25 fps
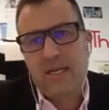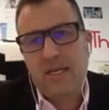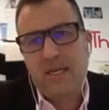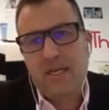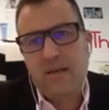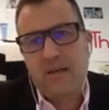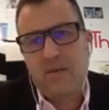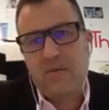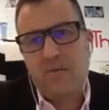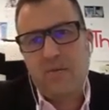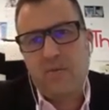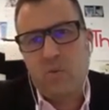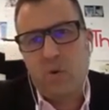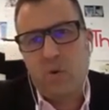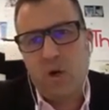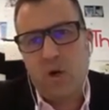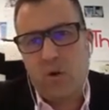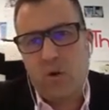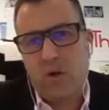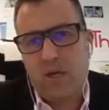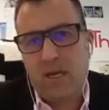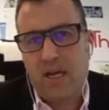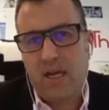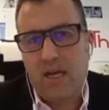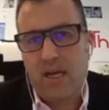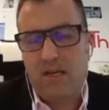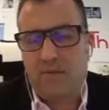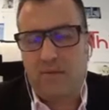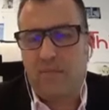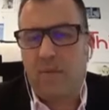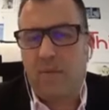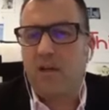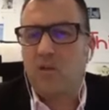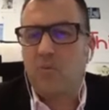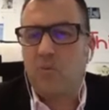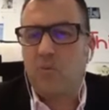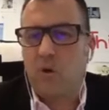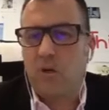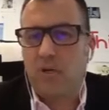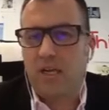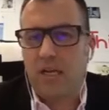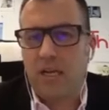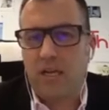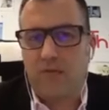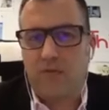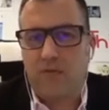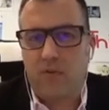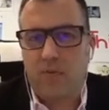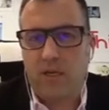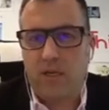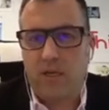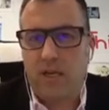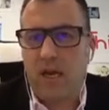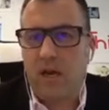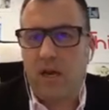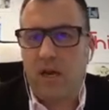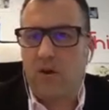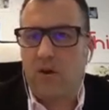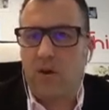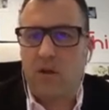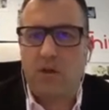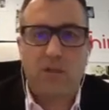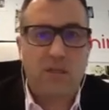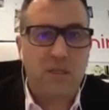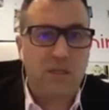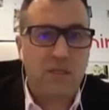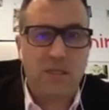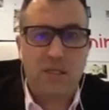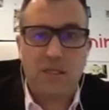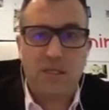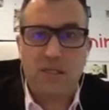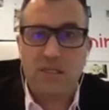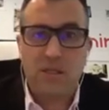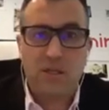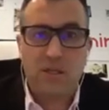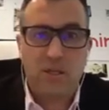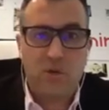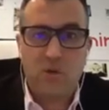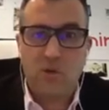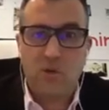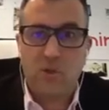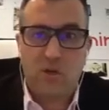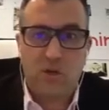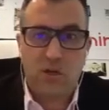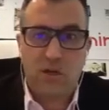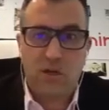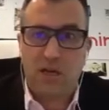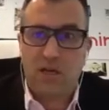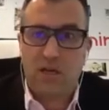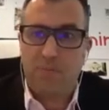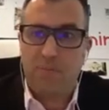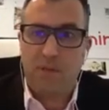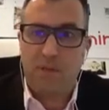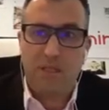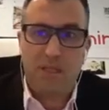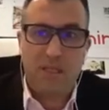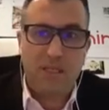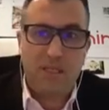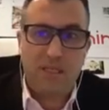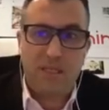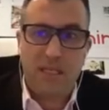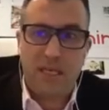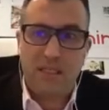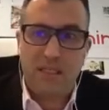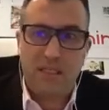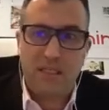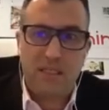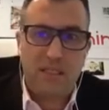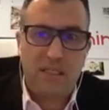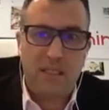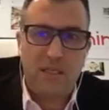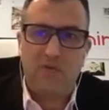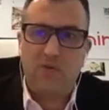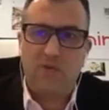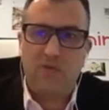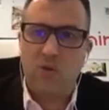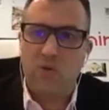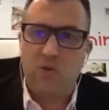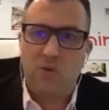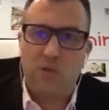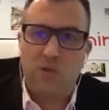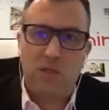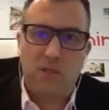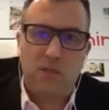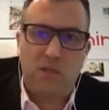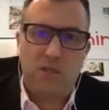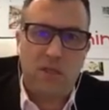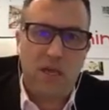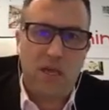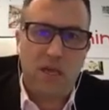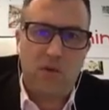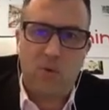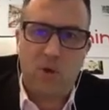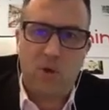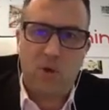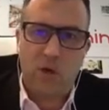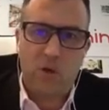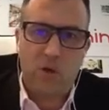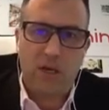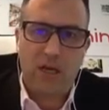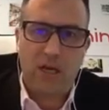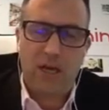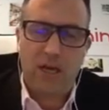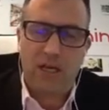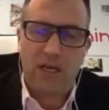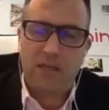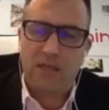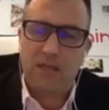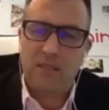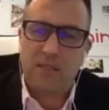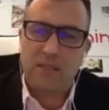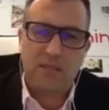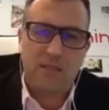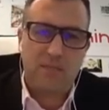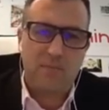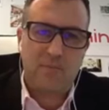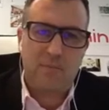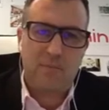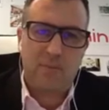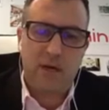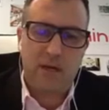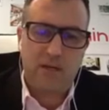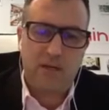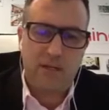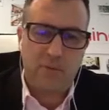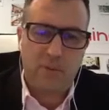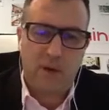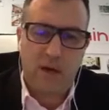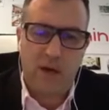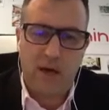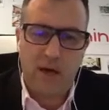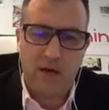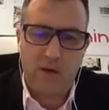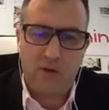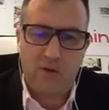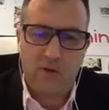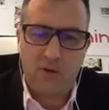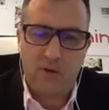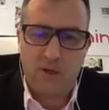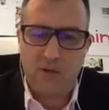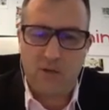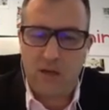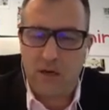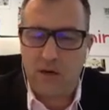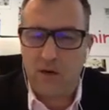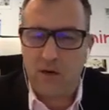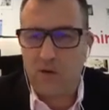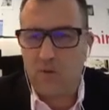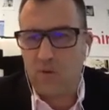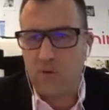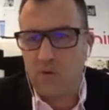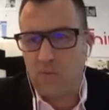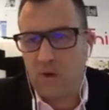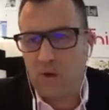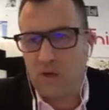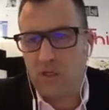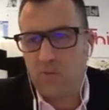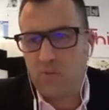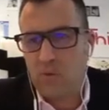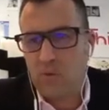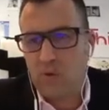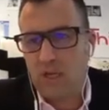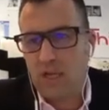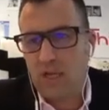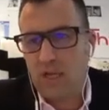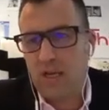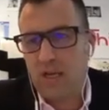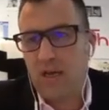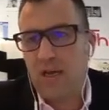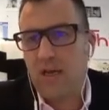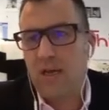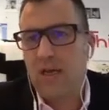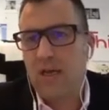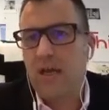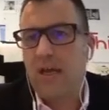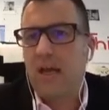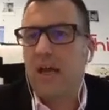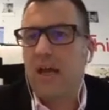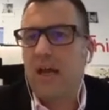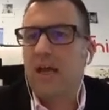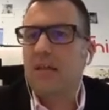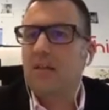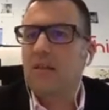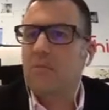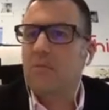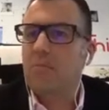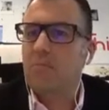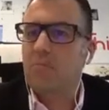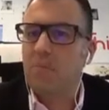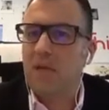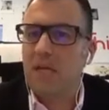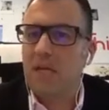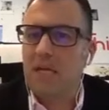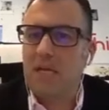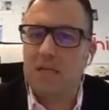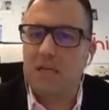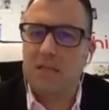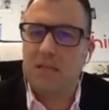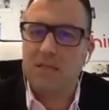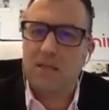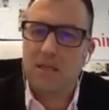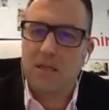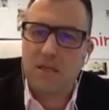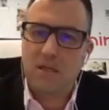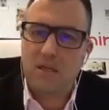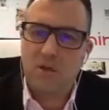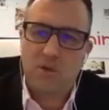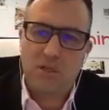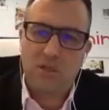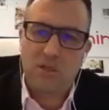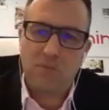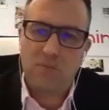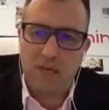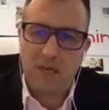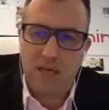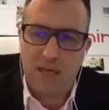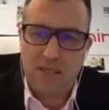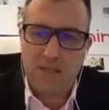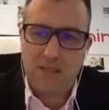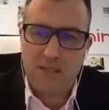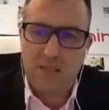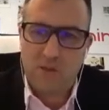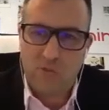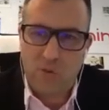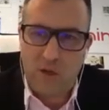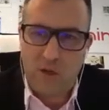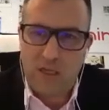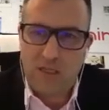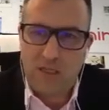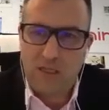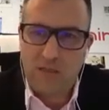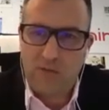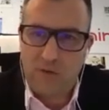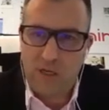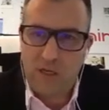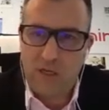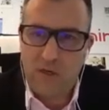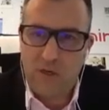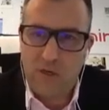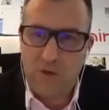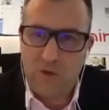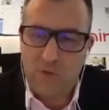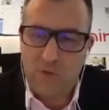we're looking at much more data from it now, not just is it used or not, but the intensity of usage. And we're looking at this as a much higher granularity with much more data. And the beacons and indoor GPS is relatively new.